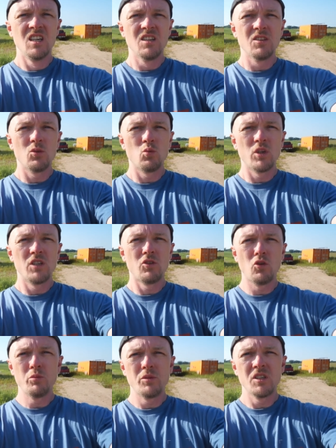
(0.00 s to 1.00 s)
The one
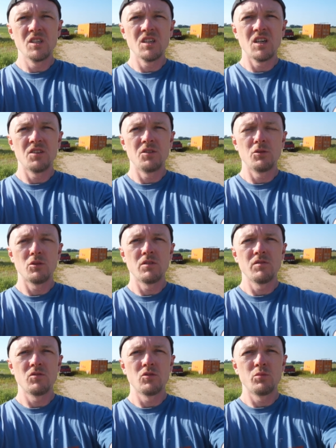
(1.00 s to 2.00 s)
opening on the
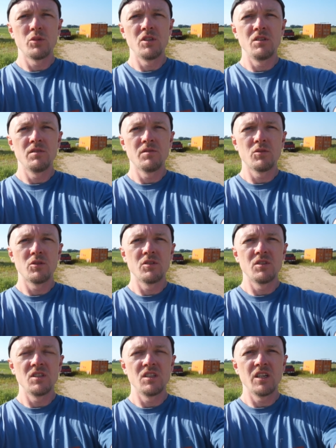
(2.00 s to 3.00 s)
north will be for
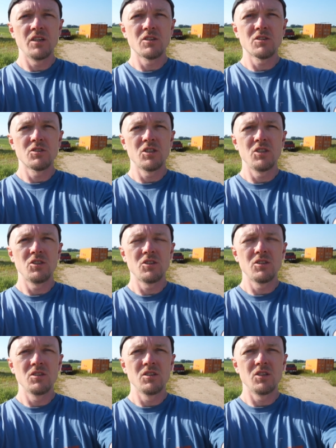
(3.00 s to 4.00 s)
the air exchanger.